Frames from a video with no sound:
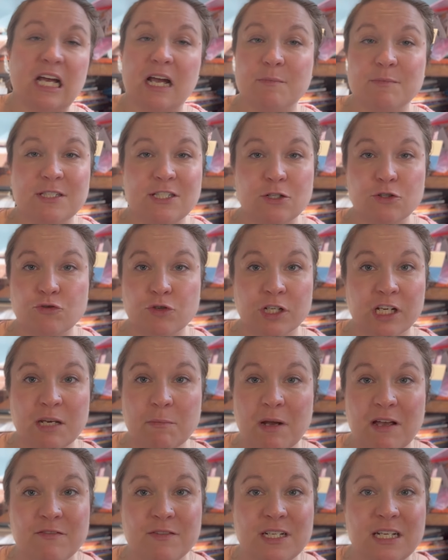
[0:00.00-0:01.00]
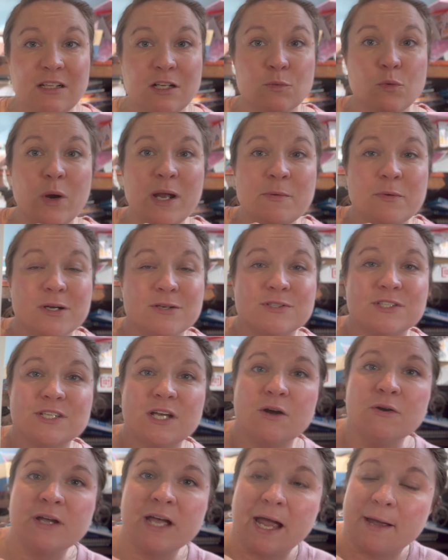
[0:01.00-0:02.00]
I'm still drinking my vanilla rooibos.
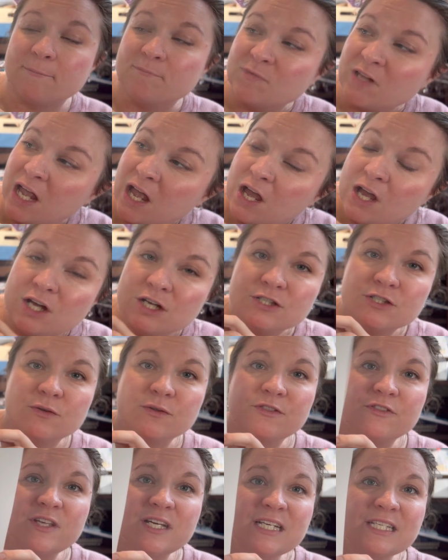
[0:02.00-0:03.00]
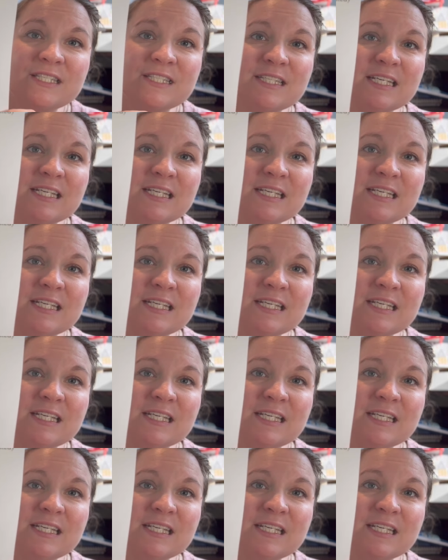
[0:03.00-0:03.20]
Okay, so this